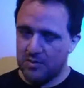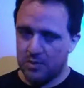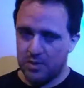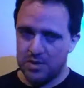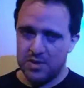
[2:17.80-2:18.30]

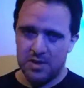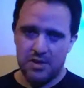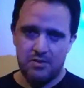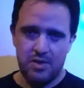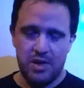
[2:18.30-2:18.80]
course,
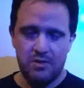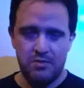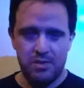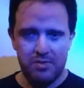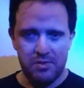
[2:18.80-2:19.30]
we all
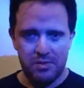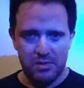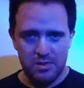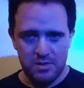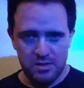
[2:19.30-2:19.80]
remember
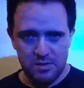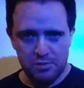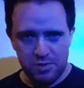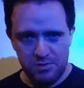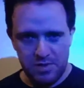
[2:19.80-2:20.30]
the
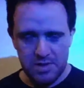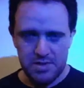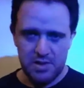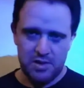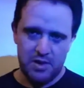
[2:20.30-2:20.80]

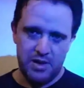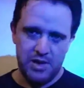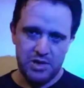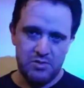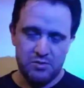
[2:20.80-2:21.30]
previous
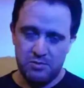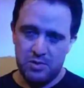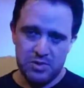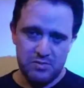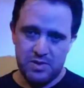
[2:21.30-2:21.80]
incarnation. For
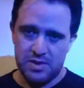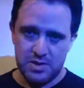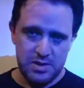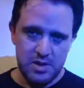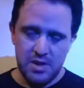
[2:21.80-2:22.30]
most of
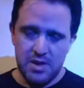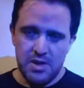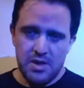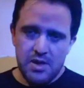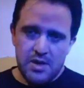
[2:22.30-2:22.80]
us,
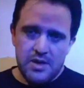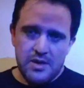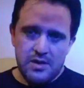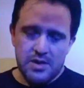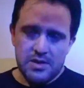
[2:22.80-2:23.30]

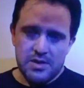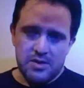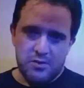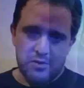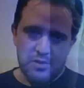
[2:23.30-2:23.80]
this is
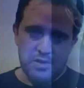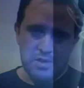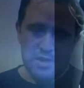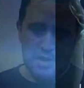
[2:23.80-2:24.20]
the first